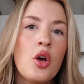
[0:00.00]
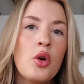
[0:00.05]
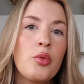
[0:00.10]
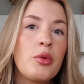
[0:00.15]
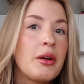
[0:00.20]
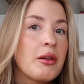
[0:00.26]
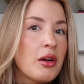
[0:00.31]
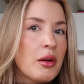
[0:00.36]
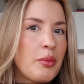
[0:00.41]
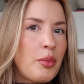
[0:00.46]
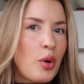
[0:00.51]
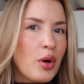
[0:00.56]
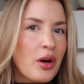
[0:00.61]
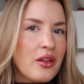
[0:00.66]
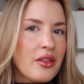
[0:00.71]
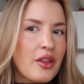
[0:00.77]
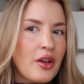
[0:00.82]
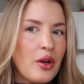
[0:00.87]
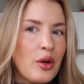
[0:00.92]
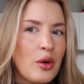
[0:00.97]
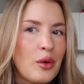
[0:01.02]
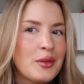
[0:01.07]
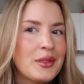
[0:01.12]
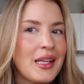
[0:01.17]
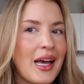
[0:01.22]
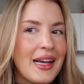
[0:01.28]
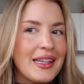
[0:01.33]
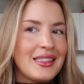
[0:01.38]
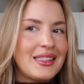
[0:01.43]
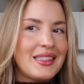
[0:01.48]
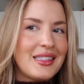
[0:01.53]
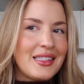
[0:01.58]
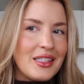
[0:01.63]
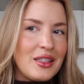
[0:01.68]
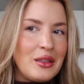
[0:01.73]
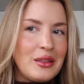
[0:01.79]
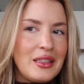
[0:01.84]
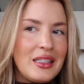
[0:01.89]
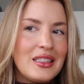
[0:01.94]
We report those. I
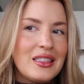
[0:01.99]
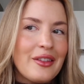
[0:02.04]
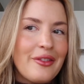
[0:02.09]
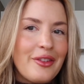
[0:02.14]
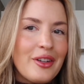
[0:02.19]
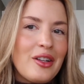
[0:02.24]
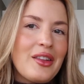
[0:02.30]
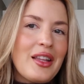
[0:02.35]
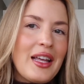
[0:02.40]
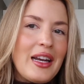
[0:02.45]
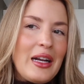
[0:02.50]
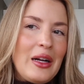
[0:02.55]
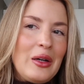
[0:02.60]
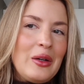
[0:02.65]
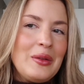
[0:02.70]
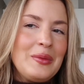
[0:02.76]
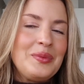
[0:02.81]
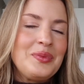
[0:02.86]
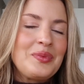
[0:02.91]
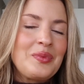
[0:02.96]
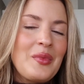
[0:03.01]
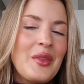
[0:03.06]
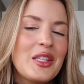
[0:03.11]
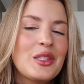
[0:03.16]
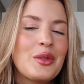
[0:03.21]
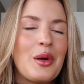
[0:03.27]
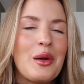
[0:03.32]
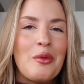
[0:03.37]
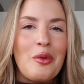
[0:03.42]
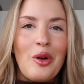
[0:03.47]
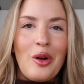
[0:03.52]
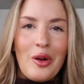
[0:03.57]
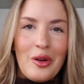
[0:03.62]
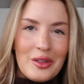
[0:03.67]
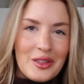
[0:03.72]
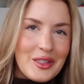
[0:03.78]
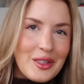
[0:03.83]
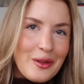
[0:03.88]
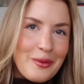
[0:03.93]
still need to fill that out, so I will
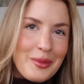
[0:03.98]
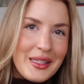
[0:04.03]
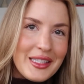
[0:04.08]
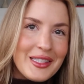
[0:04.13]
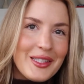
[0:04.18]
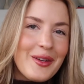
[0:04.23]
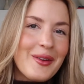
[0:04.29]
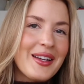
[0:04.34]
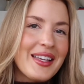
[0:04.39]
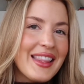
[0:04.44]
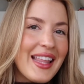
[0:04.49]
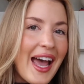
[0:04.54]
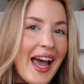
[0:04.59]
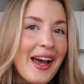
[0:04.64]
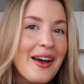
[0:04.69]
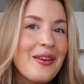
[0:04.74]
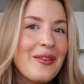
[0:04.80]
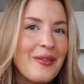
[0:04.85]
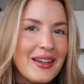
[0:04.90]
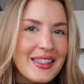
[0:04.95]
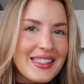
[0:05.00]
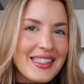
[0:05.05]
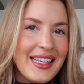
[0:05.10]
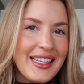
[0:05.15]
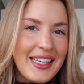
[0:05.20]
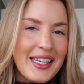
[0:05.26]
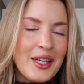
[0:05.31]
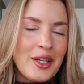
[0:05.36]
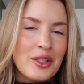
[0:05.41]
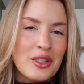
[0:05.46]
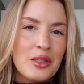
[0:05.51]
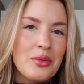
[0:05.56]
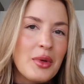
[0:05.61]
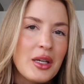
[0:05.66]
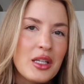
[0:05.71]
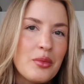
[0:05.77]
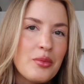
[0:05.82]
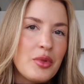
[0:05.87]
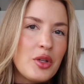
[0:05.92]
also be doing that once I get onto my
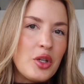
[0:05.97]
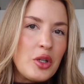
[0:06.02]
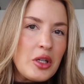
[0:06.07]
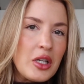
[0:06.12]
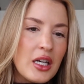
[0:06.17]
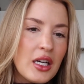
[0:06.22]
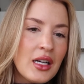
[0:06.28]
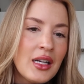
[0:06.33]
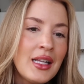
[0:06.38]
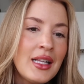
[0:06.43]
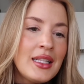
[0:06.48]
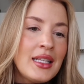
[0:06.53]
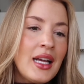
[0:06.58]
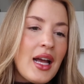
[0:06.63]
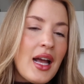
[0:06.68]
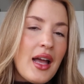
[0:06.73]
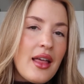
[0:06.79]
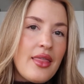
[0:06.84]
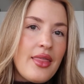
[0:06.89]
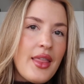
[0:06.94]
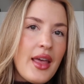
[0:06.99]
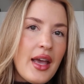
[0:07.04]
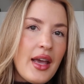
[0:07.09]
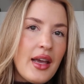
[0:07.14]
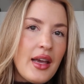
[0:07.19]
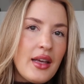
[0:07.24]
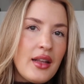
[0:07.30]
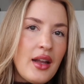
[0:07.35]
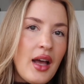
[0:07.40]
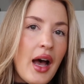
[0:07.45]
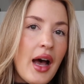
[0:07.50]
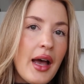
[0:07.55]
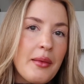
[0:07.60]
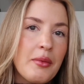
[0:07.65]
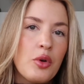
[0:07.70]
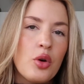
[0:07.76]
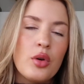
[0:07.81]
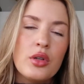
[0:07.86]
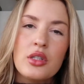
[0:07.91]
computer. And then
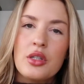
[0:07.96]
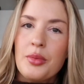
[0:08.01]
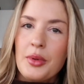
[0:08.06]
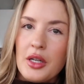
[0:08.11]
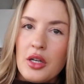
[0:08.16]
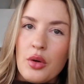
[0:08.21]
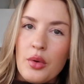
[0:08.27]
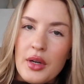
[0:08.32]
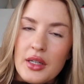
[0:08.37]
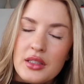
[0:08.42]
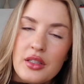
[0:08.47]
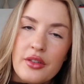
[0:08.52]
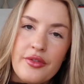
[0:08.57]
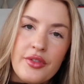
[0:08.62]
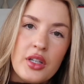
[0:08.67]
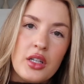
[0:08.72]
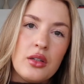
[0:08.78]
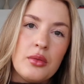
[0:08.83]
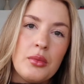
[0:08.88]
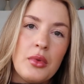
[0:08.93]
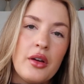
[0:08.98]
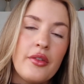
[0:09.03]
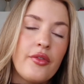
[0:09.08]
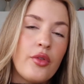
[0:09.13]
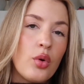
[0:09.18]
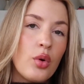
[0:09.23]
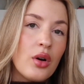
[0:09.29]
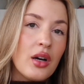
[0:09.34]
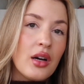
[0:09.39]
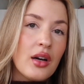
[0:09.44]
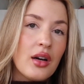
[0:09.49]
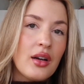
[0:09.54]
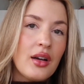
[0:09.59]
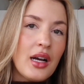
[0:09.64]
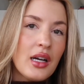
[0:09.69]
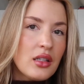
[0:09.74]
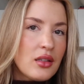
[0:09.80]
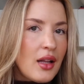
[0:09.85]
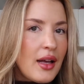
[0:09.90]
I'm going to be going to film for
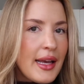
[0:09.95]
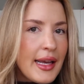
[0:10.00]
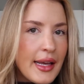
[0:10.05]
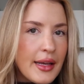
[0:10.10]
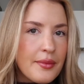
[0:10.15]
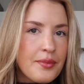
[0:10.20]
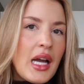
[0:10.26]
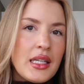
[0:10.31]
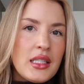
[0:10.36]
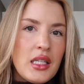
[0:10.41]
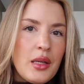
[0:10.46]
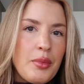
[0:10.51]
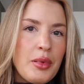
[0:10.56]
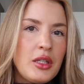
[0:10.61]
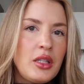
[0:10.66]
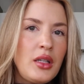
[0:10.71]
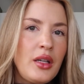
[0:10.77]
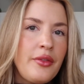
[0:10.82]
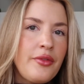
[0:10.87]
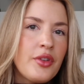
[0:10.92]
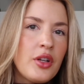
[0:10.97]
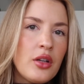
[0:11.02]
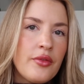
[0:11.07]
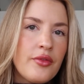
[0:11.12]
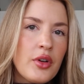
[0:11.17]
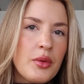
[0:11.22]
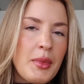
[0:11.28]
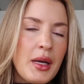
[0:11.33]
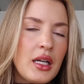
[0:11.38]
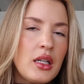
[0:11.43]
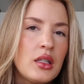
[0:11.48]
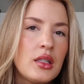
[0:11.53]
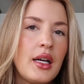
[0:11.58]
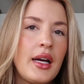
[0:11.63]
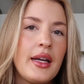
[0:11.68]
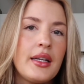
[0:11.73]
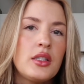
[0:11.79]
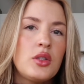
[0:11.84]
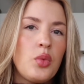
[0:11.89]
a client. I typically film for my
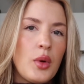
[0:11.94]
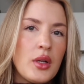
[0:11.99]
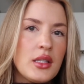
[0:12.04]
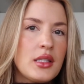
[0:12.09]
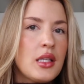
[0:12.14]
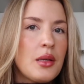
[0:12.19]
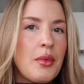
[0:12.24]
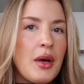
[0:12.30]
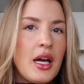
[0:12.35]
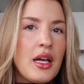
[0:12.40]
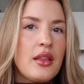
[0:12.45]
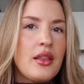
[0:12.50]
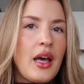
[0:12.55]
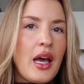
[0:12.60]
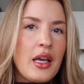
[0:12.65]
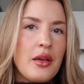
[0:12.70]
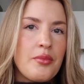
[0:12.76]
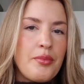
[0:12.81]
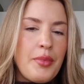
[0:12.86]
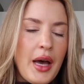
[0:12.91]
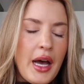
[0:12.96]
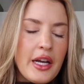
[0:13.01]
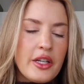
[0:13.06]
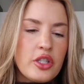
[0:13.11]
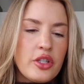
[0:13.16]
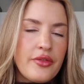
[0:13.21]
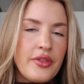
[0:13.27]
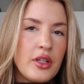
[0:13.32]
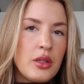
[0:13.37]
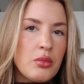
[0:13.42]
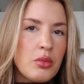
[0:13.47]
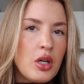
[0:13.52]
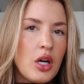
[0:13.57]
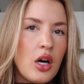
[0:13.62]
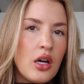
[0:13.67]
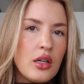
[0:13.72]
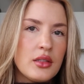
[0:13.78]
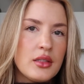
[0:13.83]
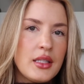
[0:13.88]
clients once a month. I batch film
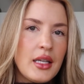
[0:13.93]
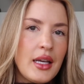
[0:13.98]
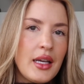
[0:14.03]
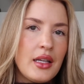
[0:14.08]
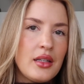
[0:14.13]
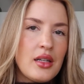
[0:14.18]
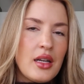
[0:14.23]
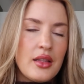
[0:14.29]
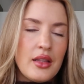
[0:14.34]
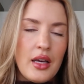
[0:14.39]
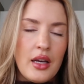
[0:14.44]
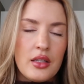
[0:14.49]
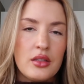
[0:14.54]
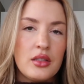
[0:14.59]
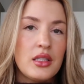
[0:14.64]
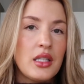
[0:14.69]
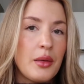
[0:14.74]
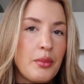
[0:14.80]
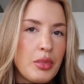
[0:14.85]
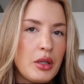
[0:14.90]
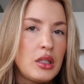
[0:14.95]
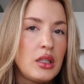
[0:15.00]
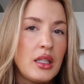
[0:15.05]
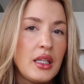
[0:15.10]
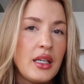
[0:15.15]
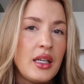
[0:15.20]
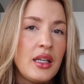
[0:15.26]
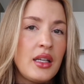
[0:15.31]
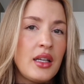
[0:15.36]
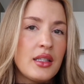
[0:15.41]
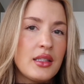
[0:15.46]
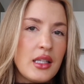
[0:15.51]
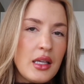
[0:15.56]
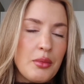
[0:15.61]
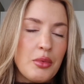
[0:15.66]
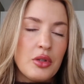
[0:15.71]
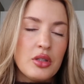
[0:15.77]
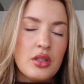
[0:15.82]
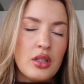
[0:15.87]
content, and that typically is
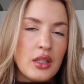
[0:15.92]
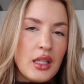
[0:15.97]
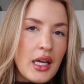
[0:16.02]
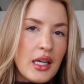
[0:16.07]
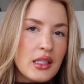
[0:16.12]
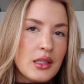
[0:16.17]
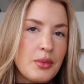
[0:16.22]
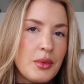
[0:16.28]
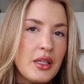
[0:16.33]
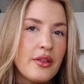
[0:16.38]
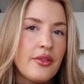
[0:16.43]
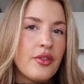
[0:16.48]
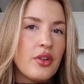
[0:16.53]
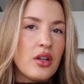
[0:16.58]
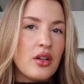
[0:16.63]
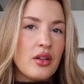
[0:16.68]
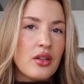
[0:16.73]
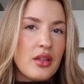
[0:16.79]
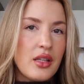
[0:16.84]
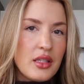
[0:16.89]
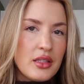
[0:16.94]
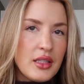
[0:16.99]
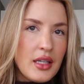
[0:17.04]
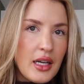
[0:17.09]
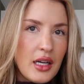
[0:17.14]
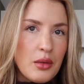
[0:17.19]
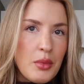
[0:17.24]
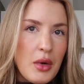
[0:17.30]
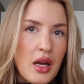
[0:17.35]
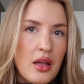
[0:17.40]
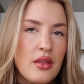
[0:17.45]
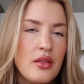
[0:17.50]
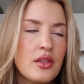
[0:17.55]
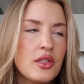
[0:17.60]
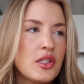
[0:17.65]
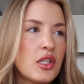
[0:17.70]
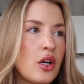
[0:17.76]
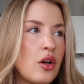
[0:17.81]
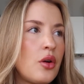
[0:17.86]
able to last me for the entire month.
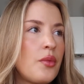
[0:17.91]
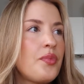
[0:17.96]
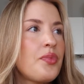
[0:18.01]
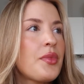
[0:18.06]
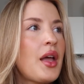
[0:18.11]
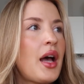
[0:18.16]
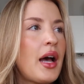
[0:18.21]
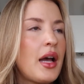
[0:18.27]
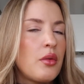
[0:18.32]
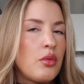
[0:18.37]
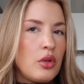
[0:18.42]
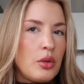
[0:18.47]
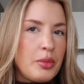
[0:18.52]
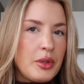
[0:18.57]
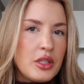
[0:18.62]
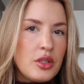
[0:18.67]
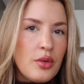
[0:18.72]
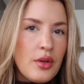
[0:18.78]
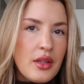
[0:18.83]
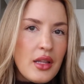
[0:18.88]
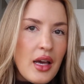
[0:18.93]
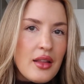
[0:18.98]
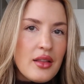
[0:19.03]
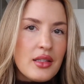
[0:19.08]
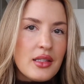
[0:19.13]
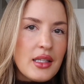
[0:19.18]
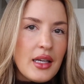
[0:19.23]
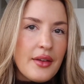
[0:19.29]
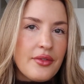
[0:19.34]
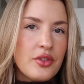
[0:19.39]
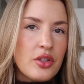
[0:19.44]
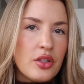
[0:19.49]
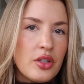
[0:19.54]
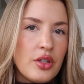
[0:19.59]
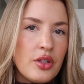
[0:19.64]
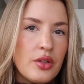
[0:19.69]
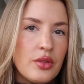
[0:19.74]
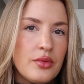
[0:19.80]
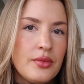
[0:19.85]
So I will be doing that this
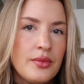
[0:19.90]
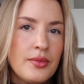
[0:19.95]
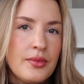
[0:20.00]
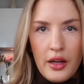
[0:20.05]
afternoon.